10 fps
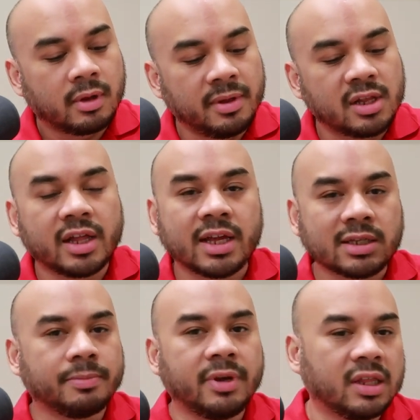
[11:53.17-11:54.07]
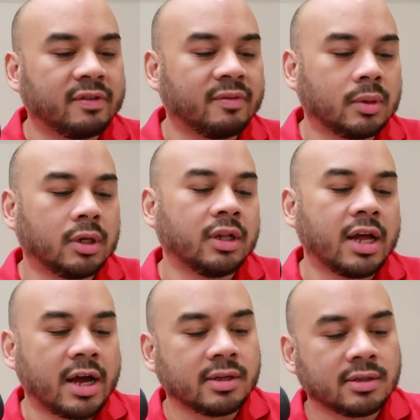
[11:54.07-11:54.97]
maybe not as
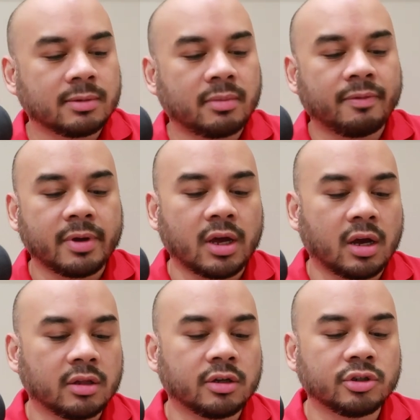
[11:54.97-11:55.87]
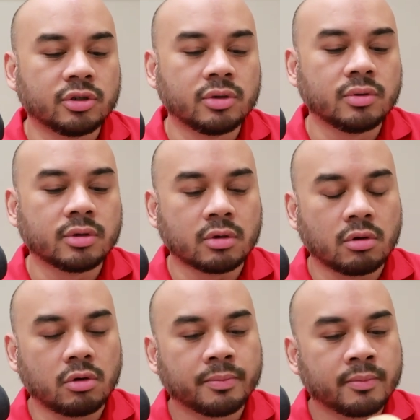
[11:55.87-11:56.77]
breathable as some of my other shoes.
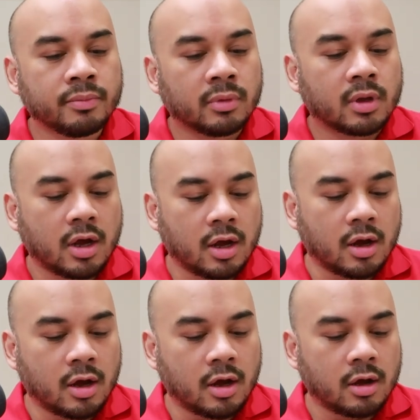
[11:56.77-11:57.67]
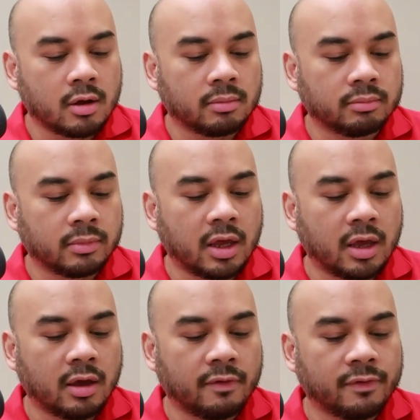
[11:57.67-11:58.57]
So
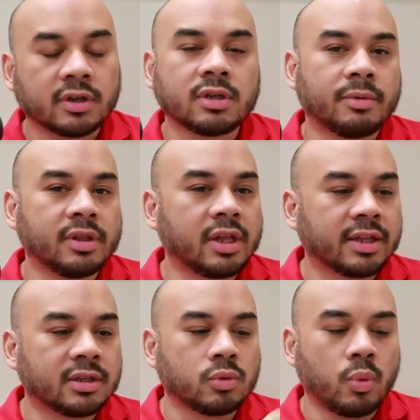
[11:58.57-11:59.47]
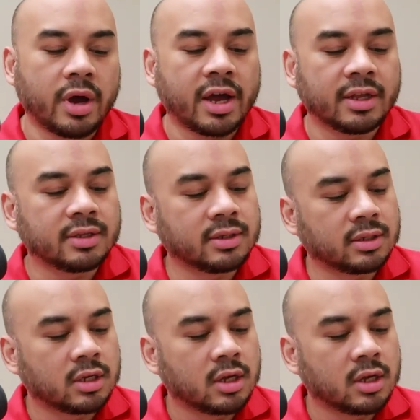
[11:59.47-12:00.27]
if you're someone that sweats,